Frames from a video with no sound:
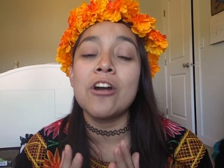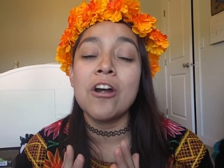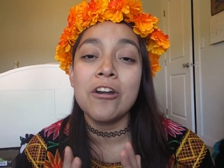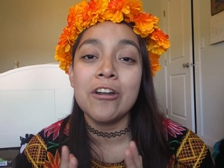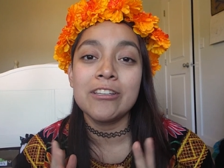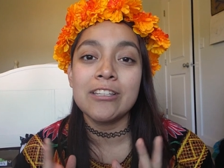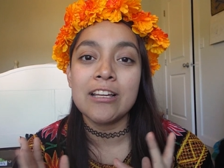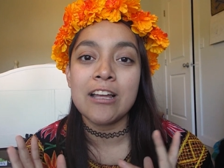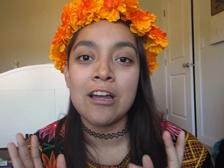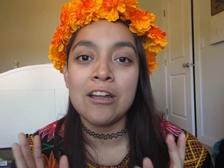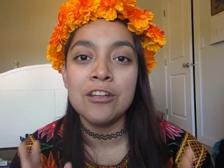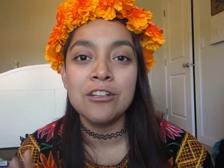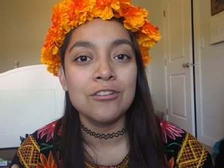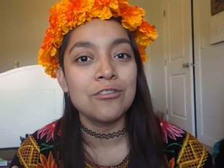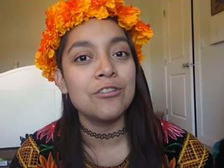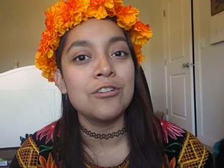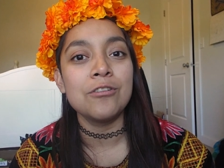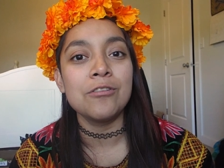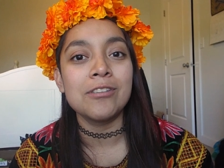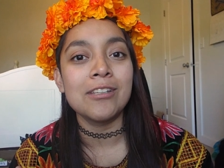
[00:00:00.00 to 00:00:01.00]
artist I got
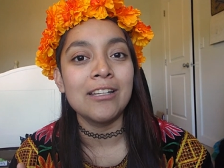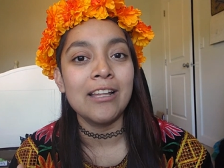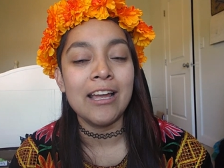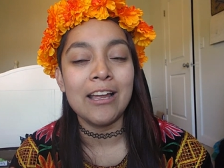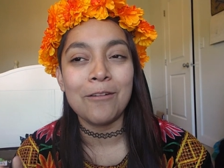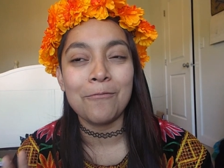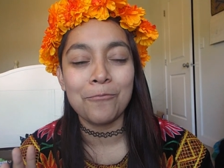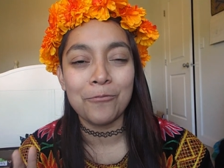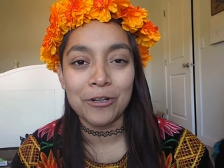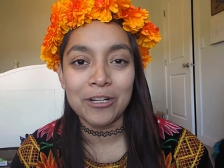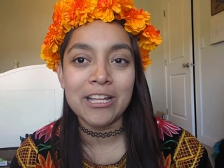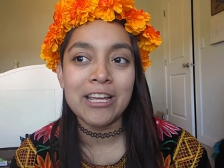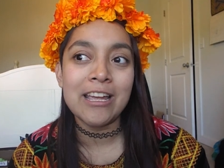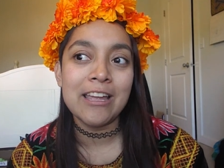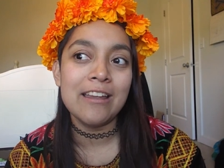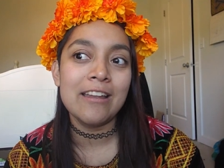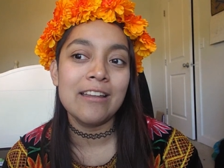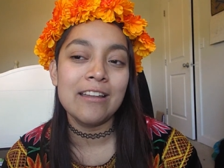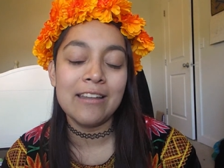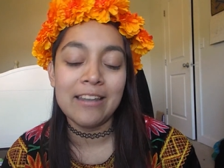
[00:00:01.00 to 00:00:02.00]
introduced and like really
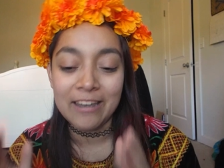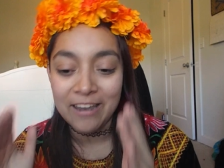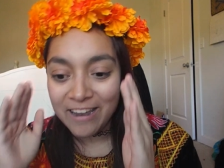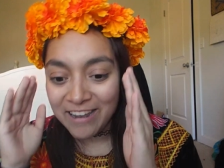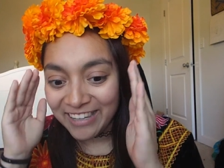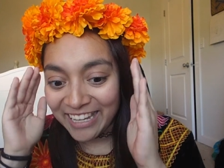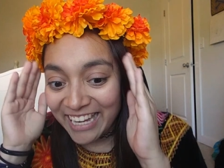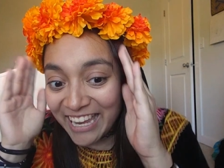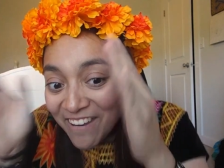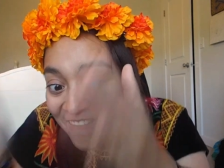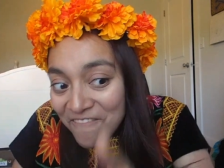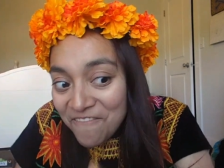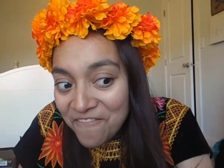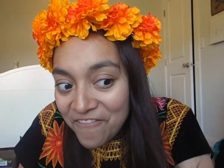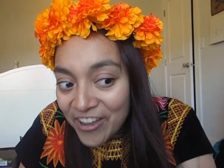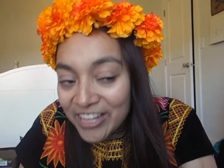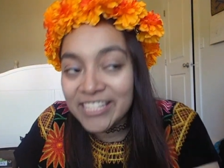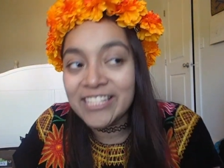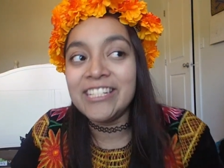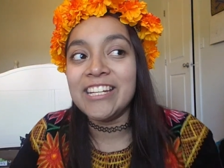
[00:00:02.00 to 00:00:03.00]
like
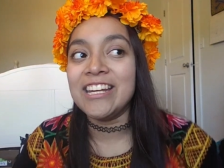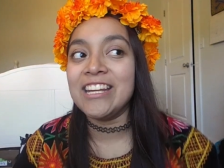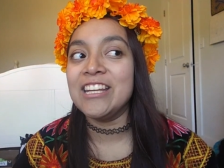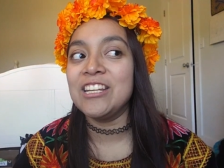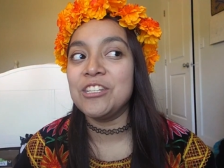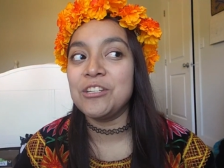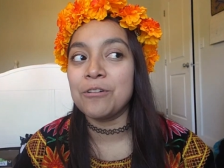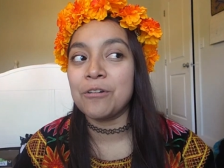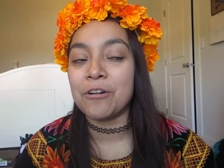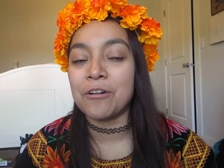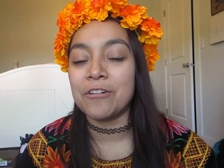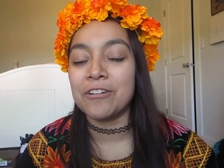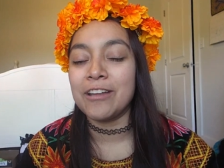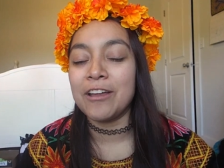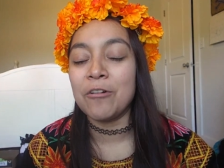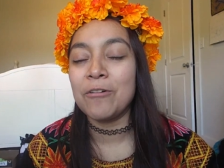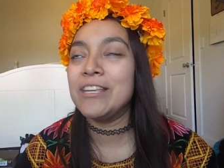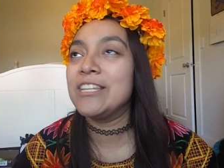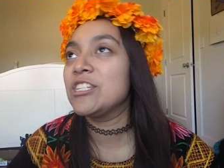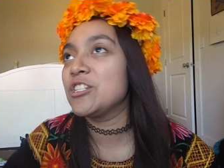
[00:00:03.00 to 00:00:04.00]
invested into her
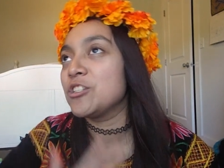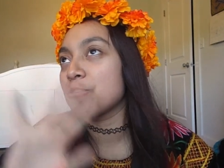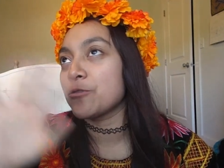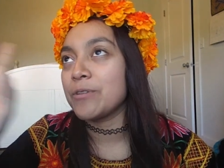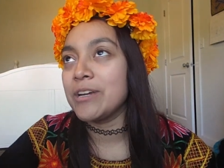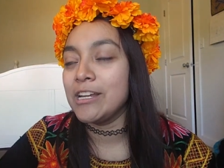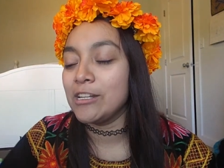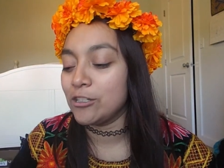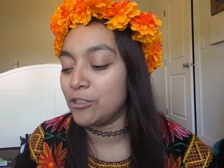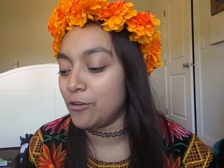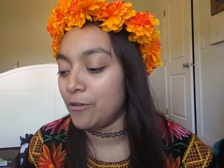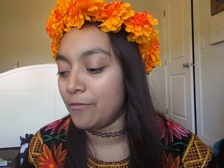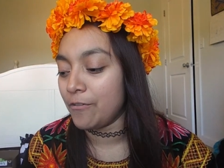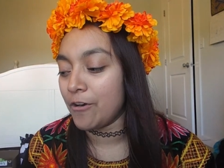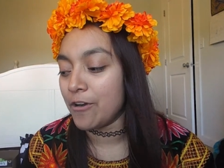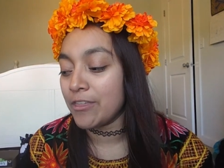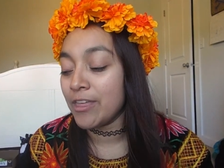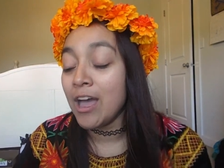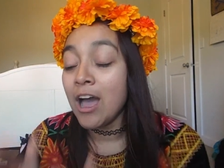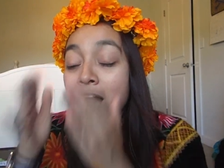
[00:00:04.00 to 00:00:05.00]
history and so
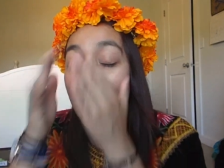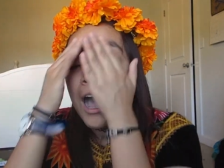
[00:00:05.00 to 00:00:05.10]
forth.